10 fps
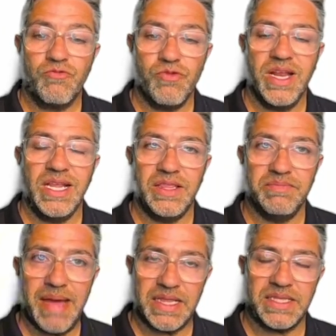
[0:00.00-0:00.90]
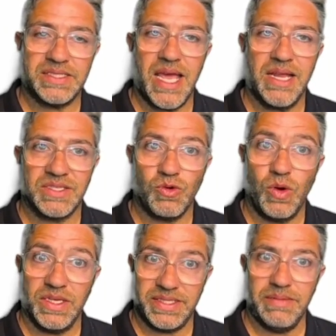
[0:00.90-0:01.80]
Really, the maths there is
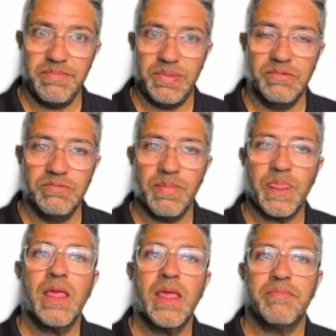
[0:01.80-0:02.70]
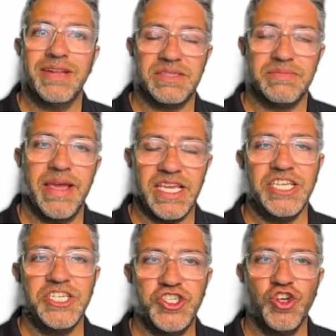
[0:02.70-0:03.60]
quite simple, but it's
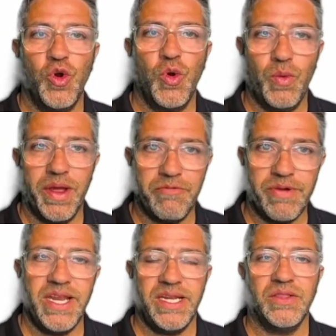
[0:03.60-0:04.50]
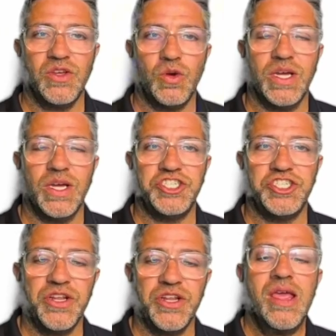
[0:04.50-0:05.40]
making sure we're reading the
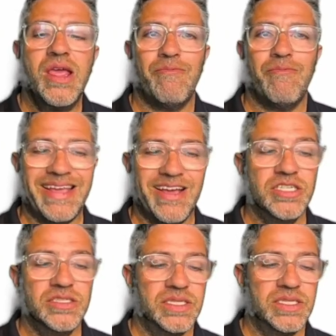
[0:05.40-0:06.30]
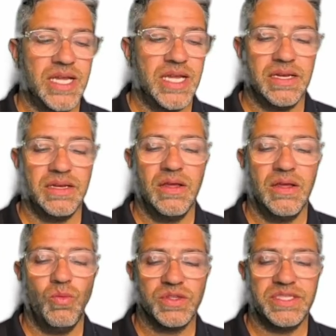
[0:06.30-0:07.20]
question and we understand
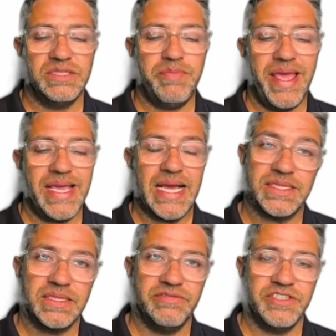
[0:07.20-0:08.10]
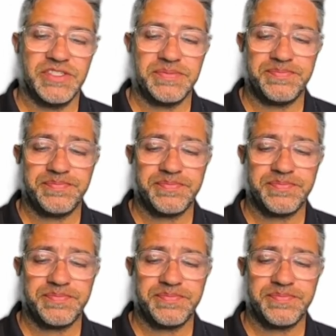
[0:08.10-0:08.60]
what is being asked of us.